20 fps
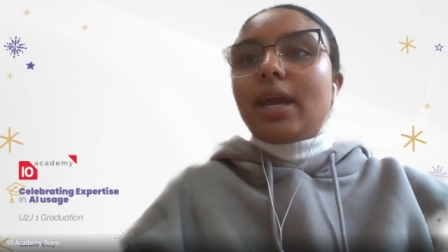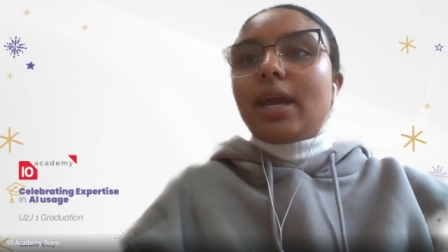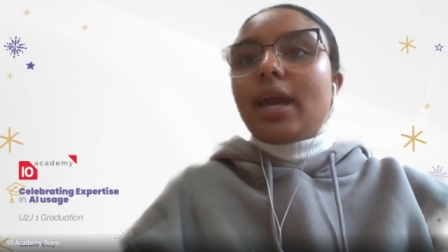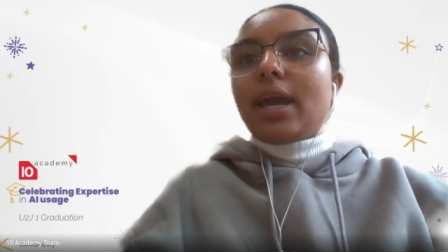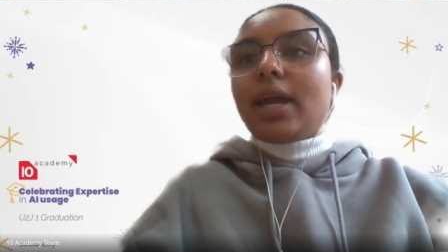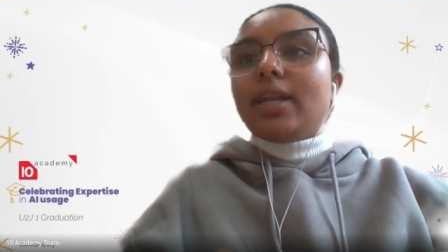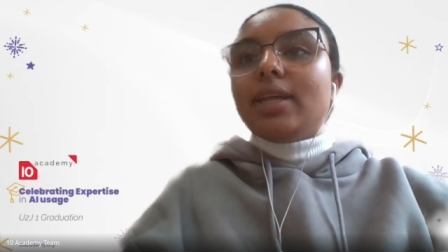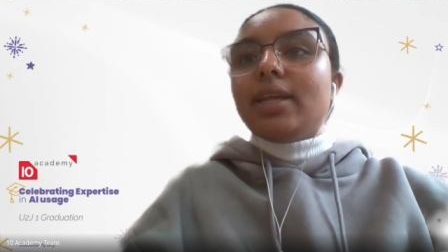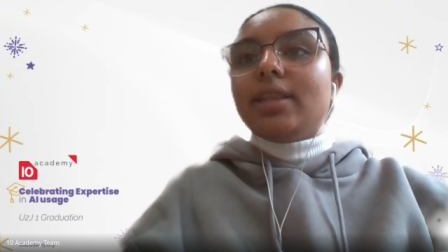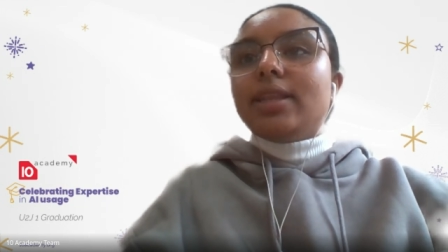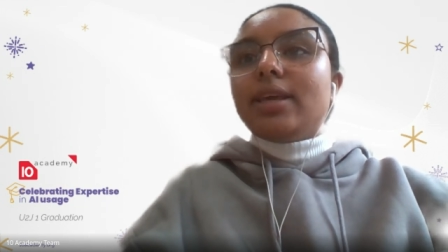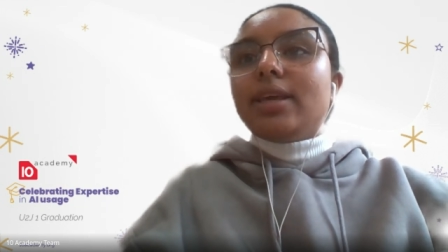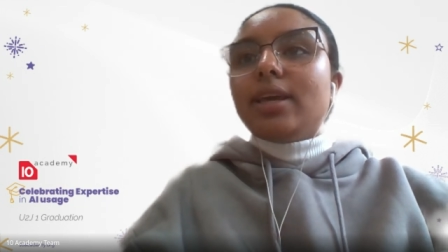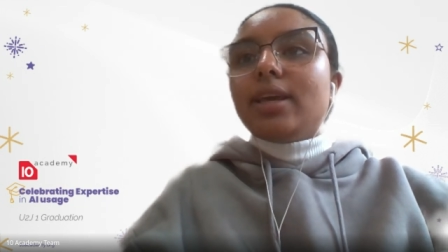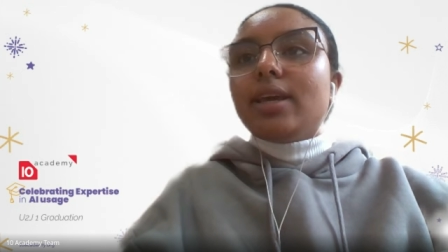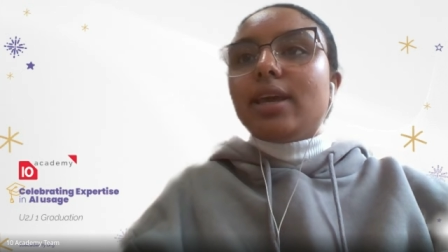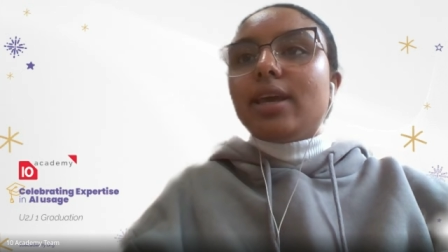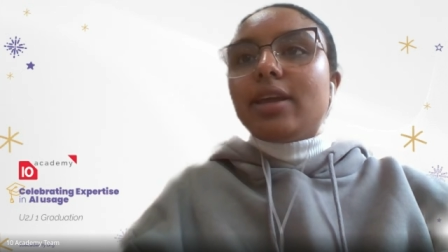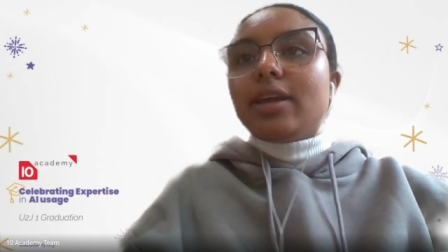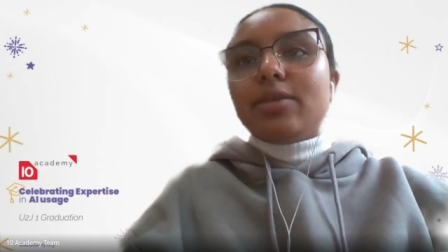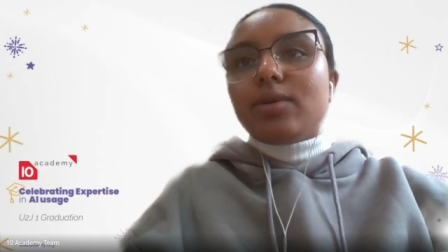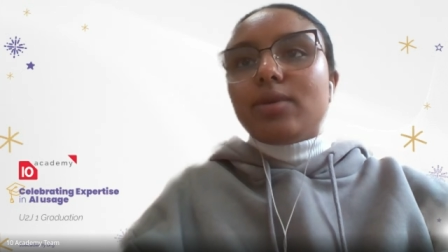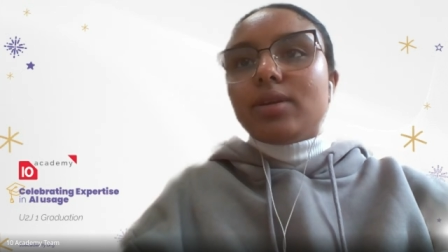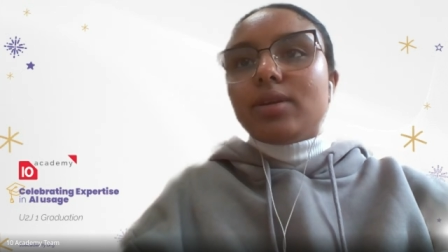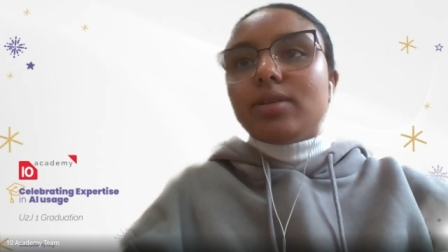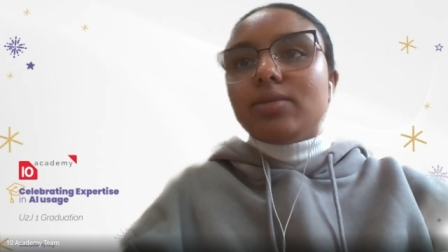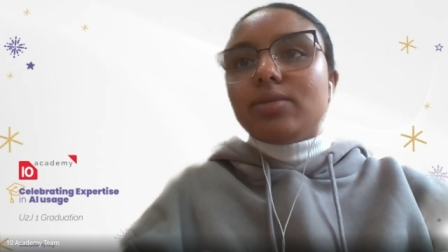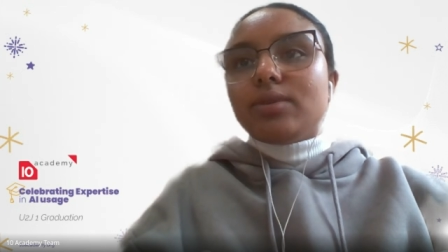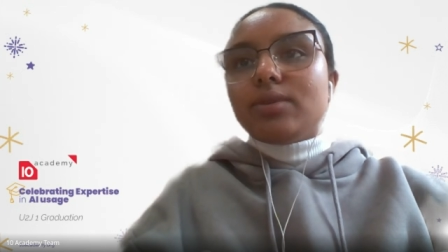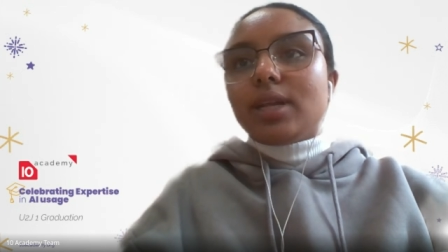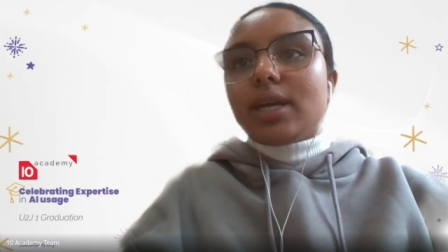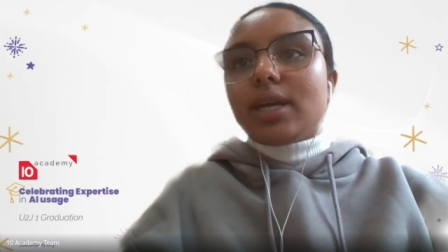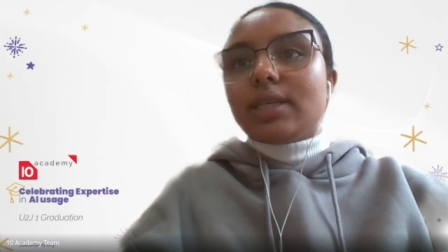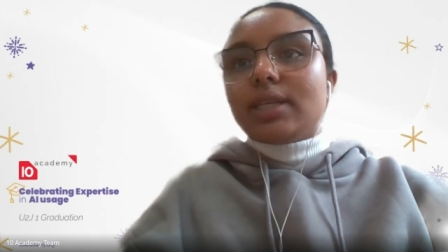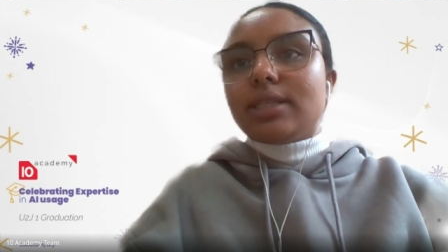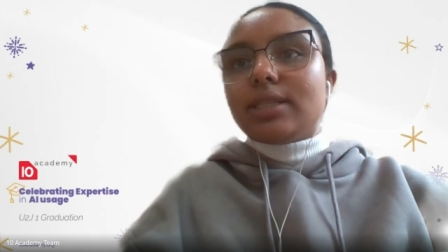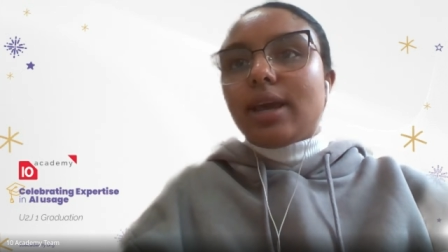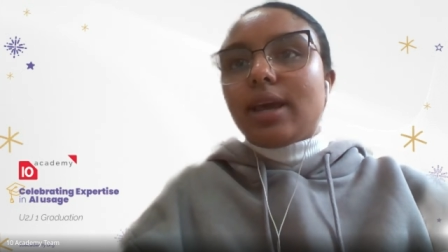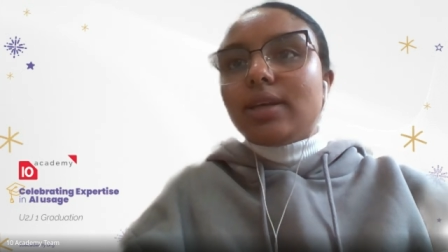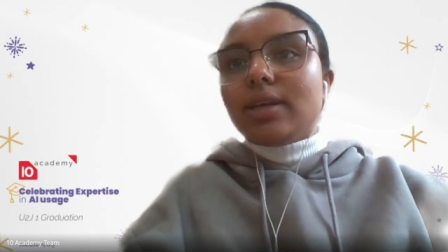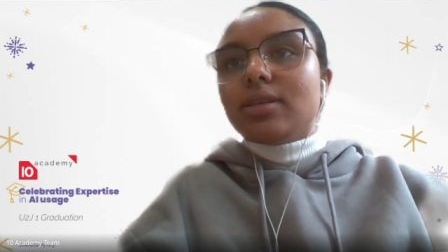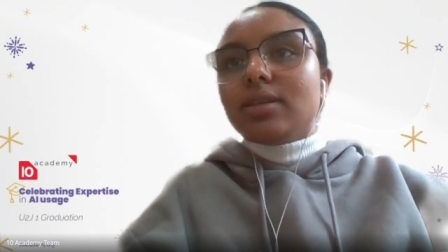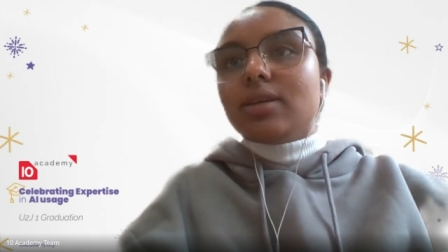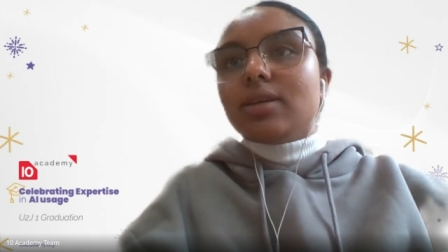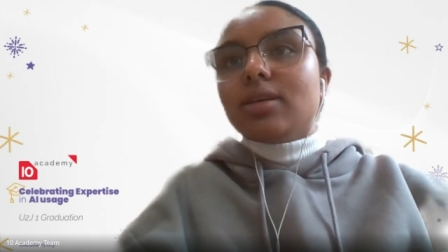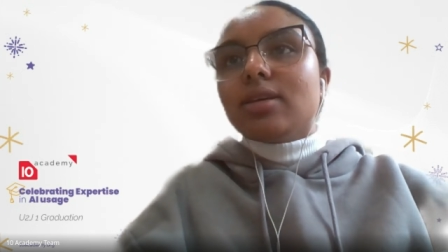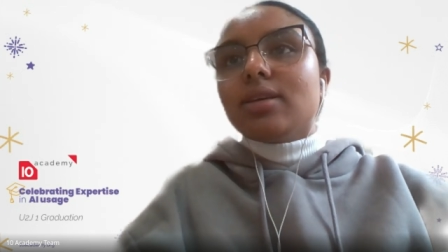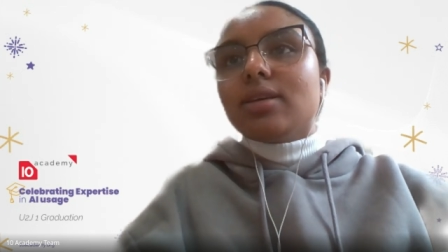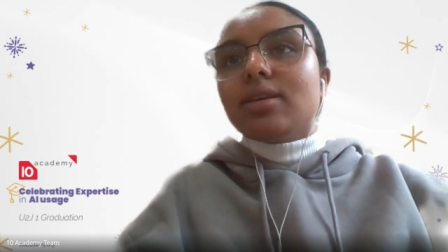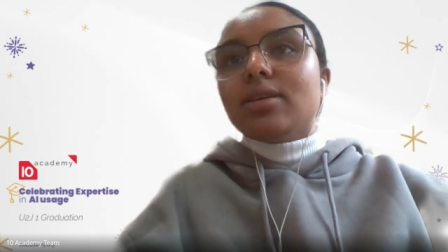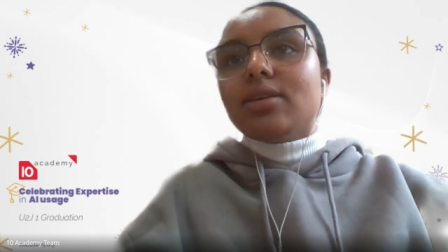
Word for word: Anything anyone would like to ask?